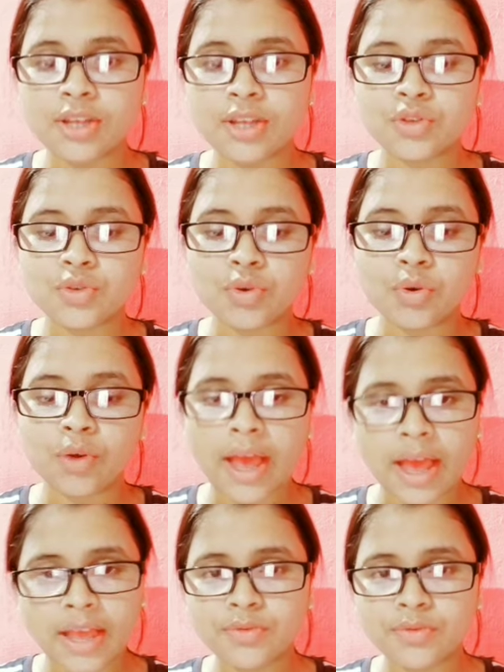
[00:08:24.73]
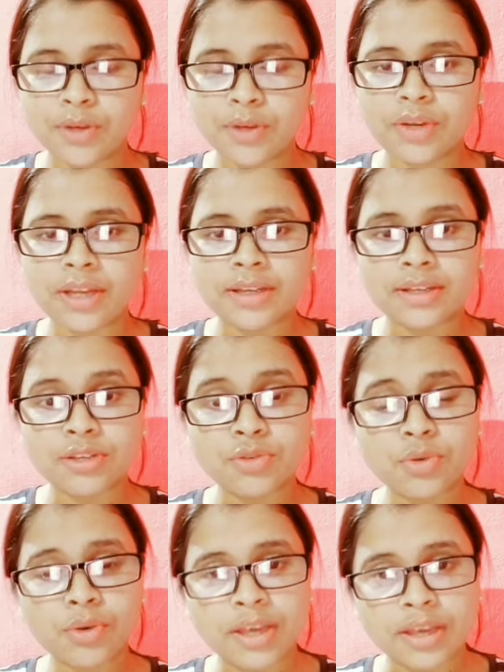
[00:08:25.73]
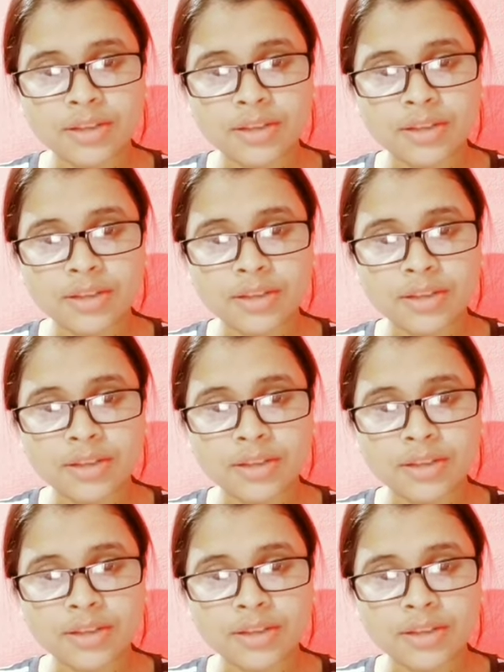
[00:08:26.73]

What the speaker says: So as we know that, so